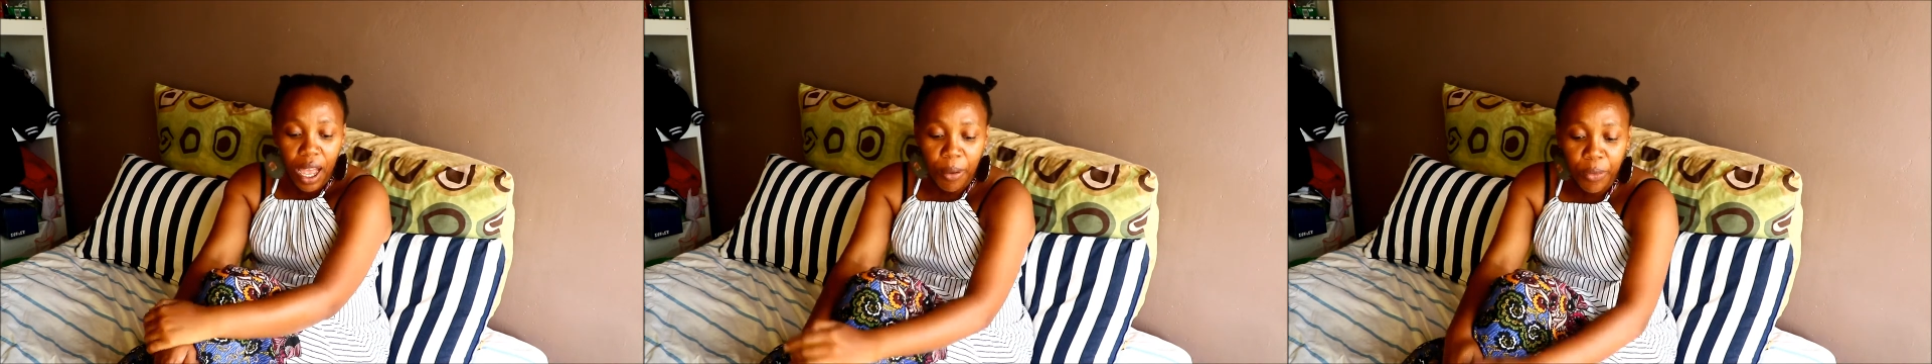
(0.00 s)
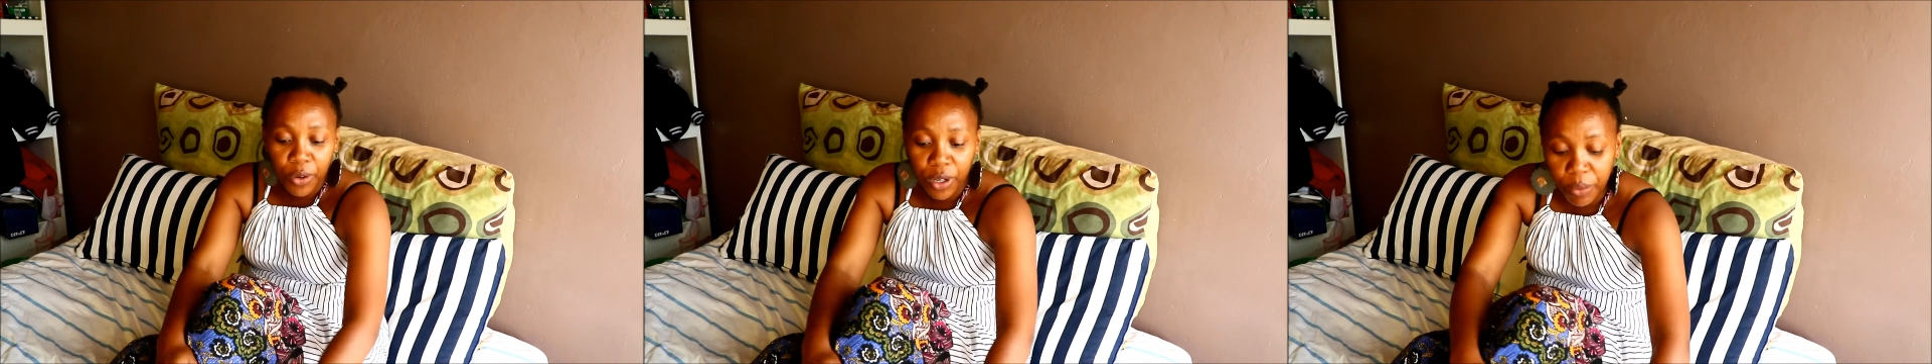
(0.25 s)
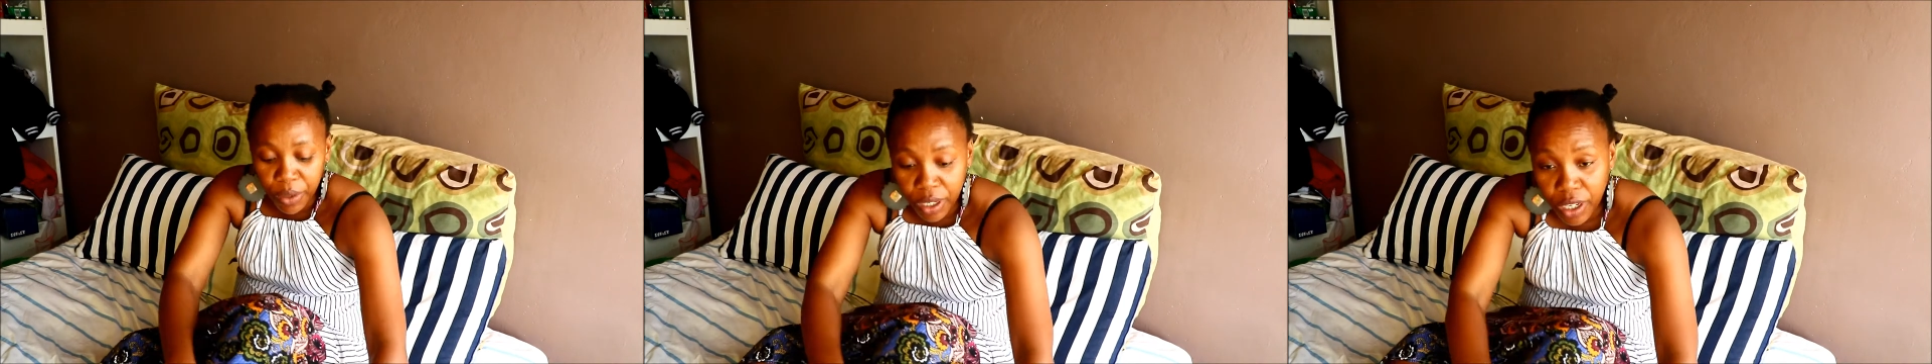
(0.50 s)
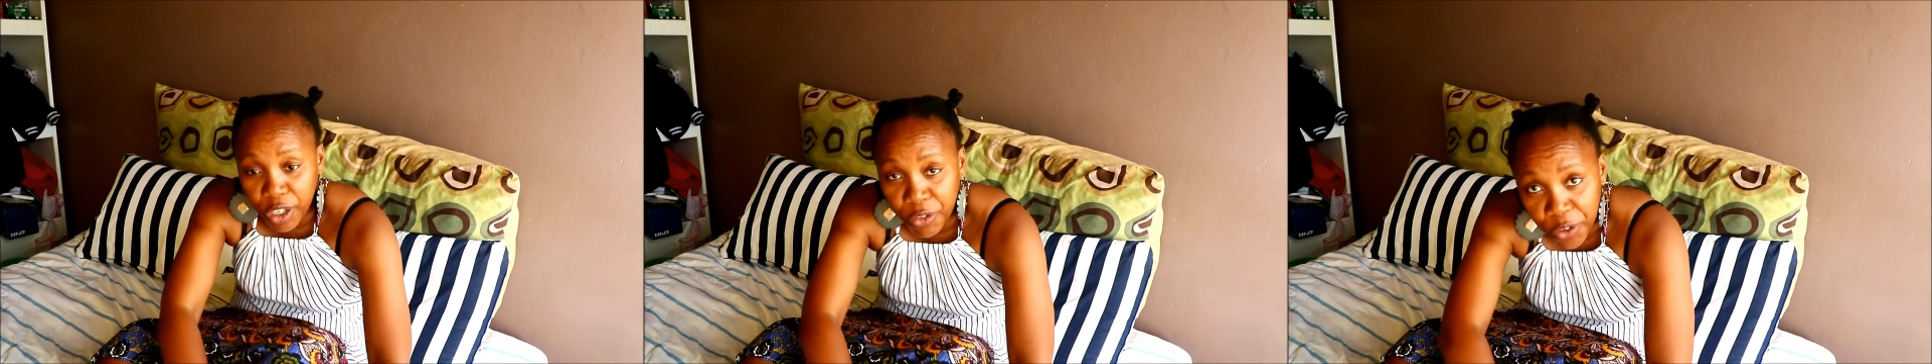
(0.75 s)
I'm gonna
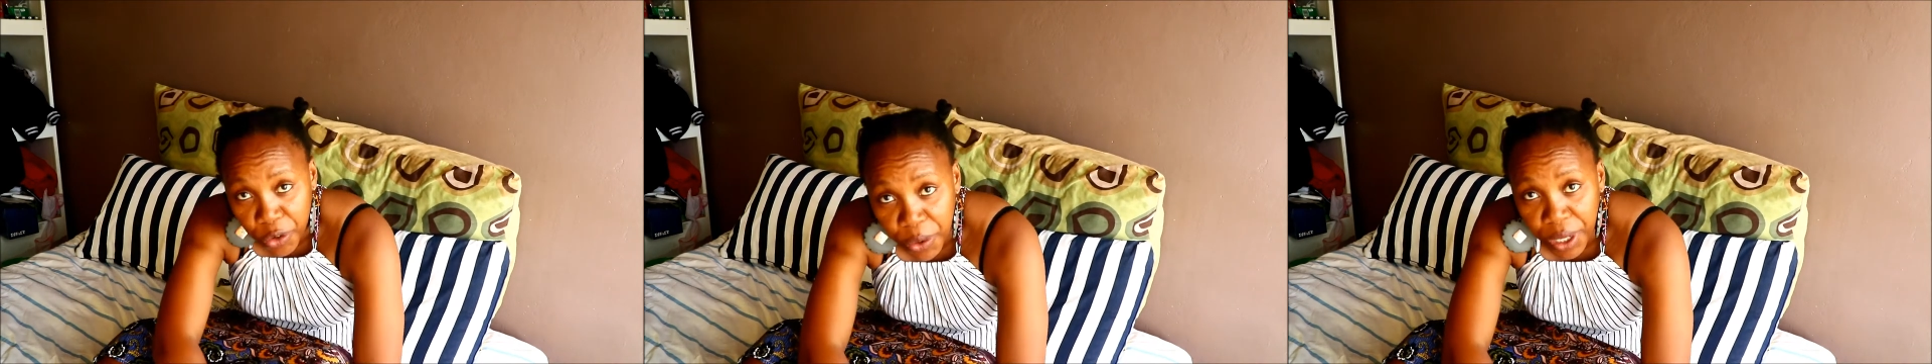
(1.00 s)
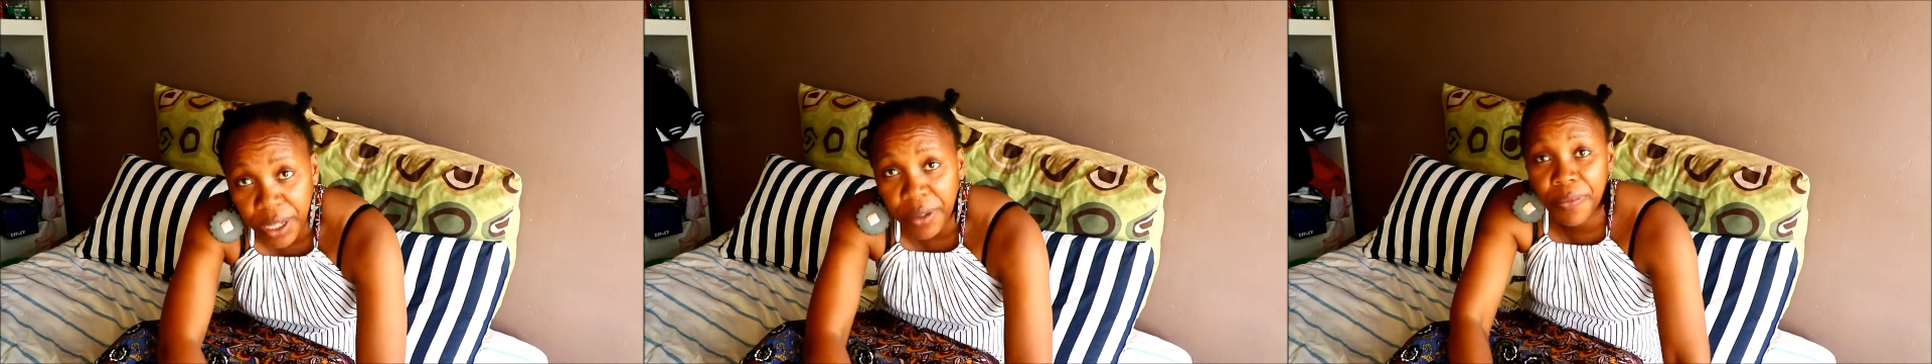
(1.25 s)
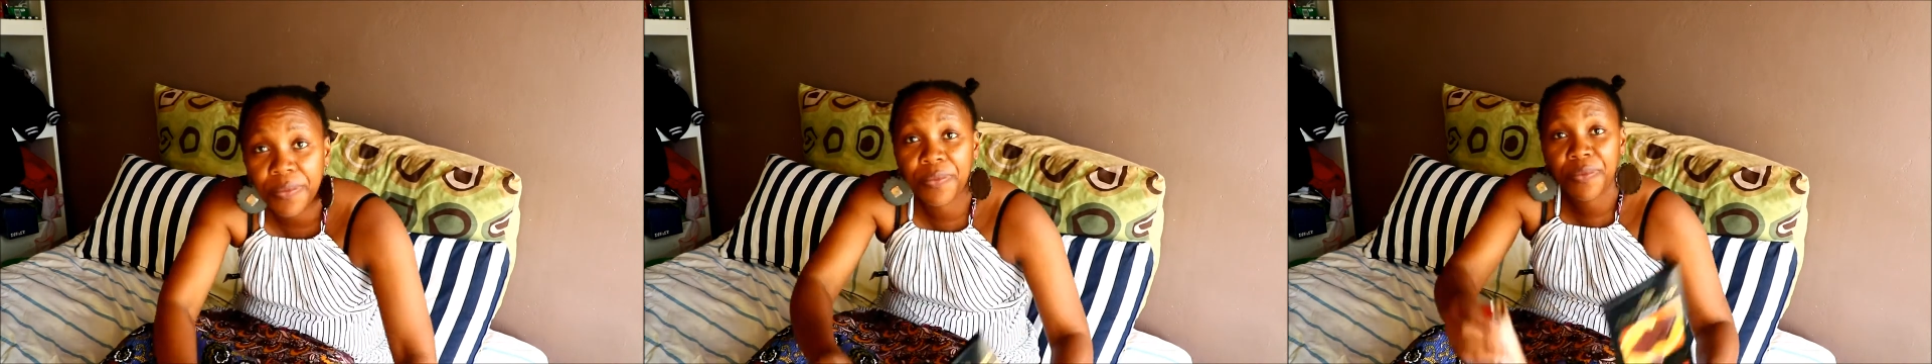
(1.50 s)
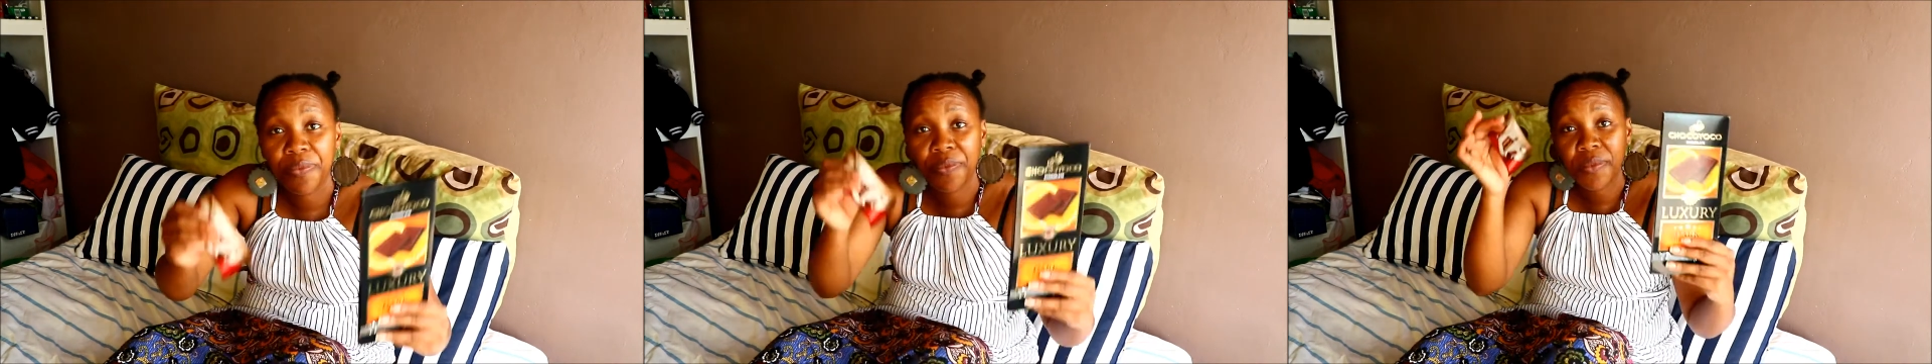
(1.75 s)
be reviewing
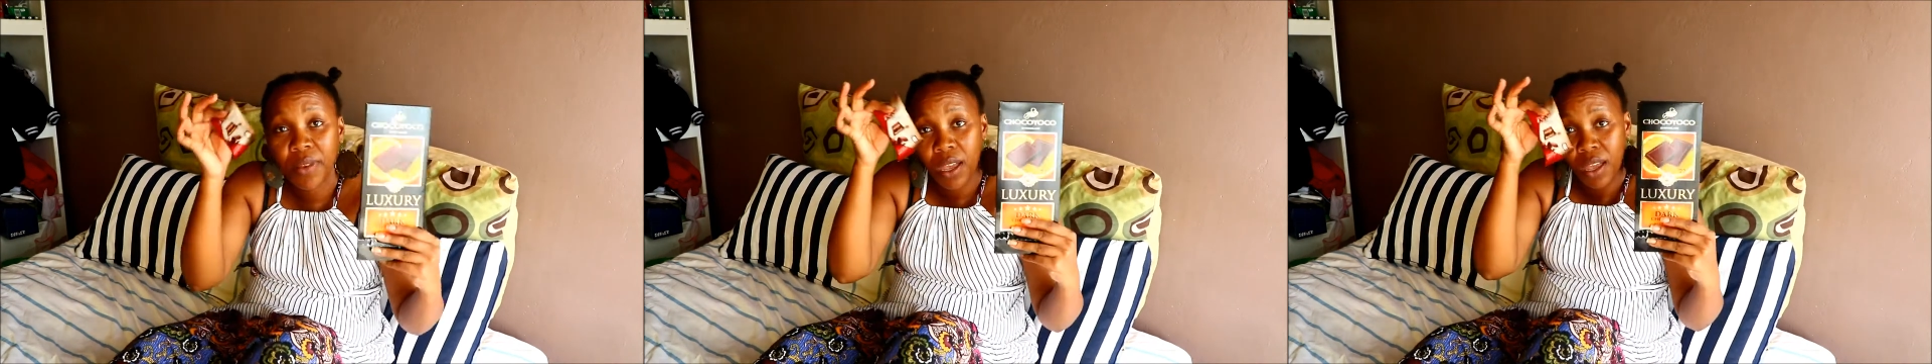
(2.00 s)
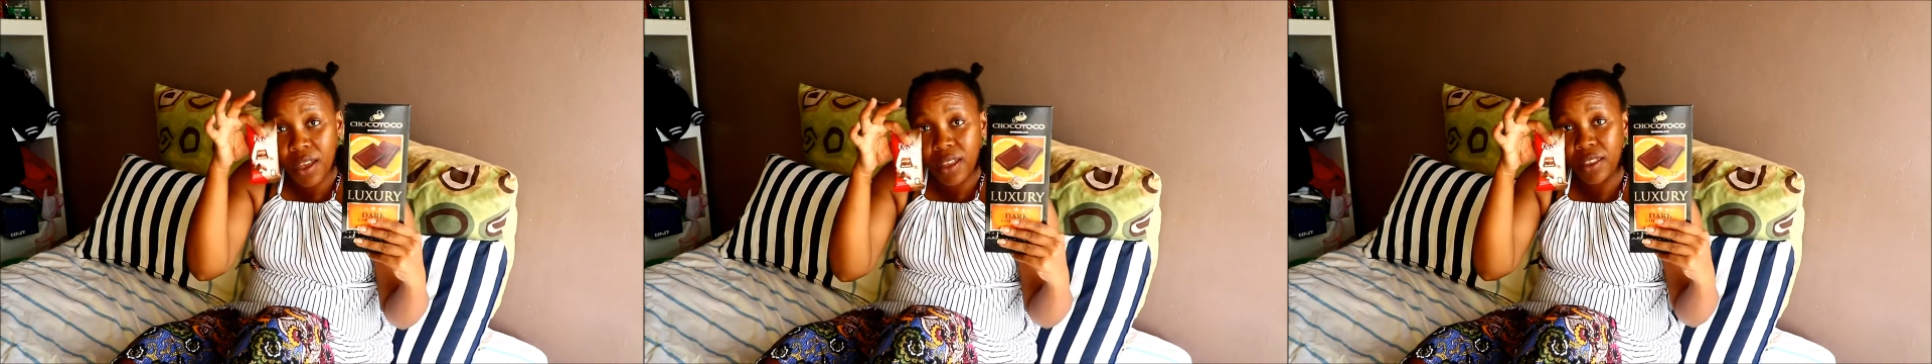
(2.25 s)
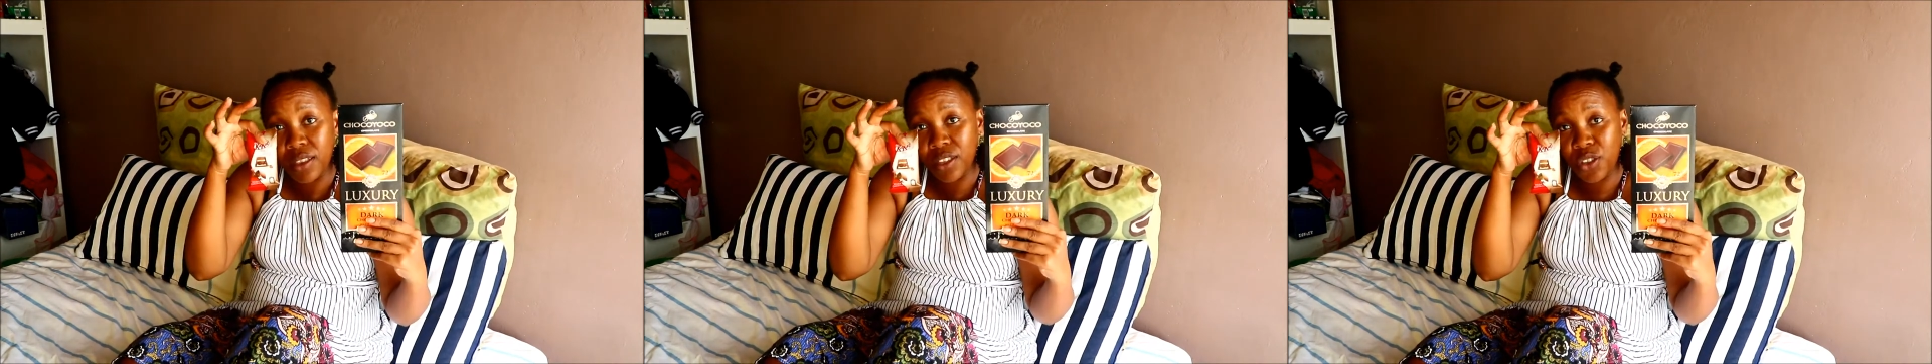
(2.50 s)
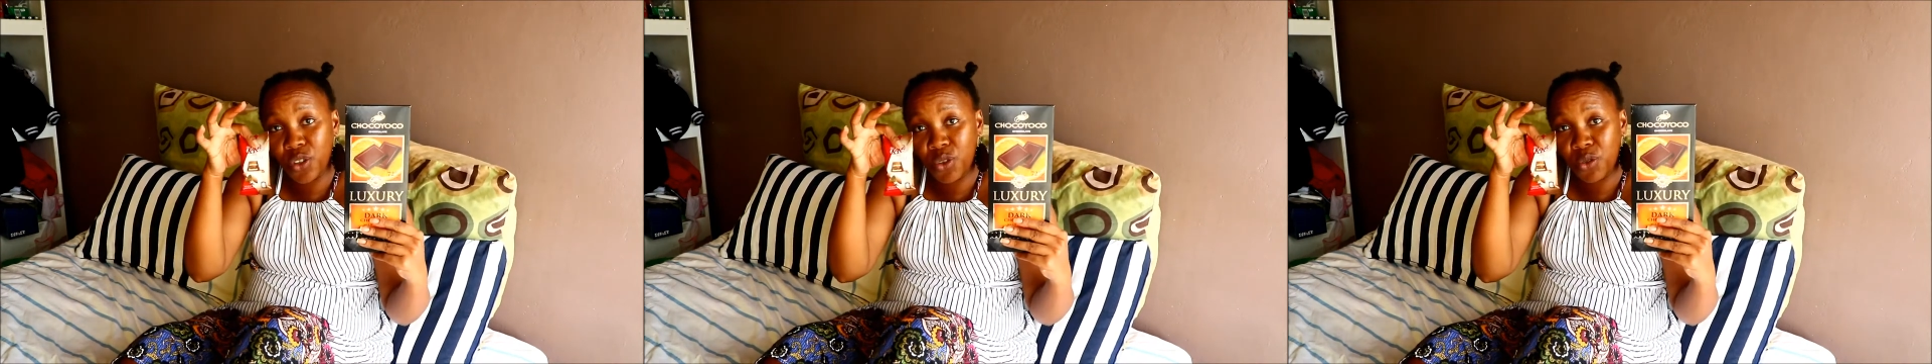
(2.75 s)

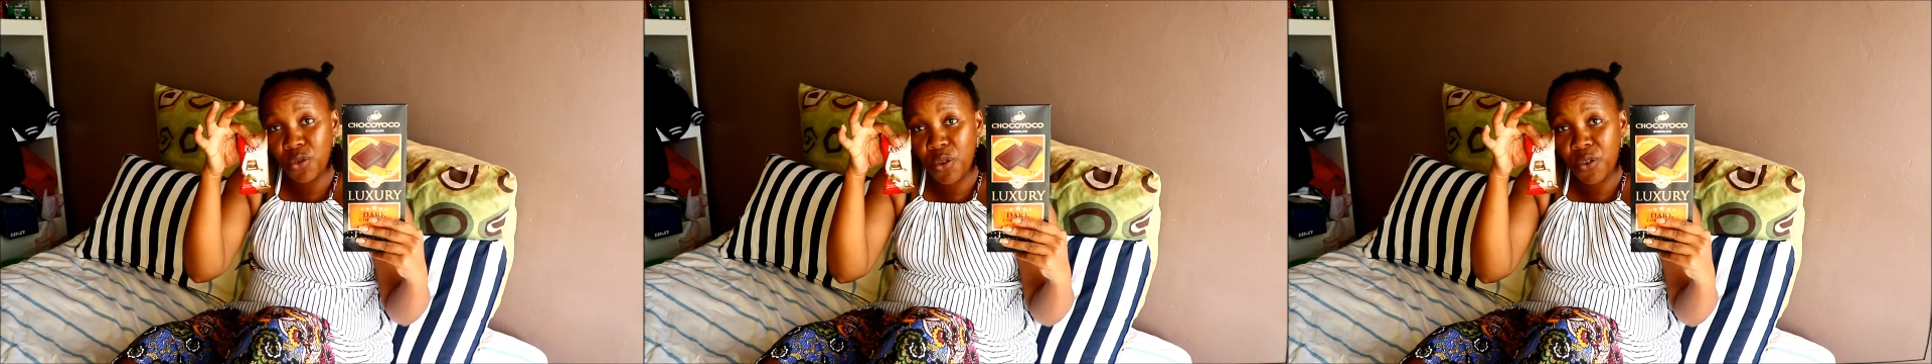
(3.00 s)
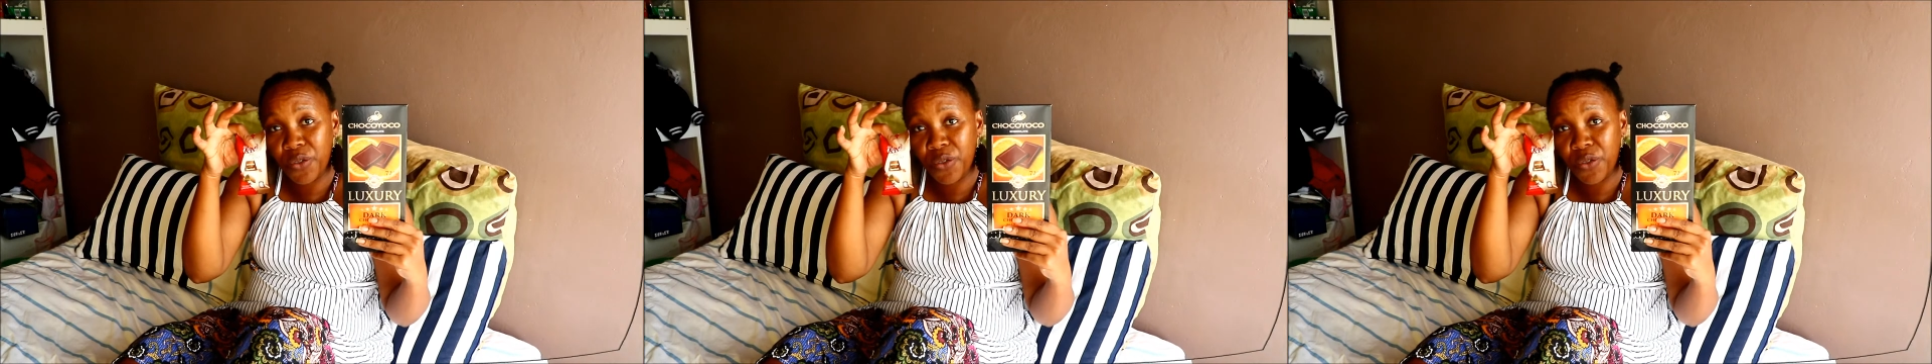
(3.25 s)
these two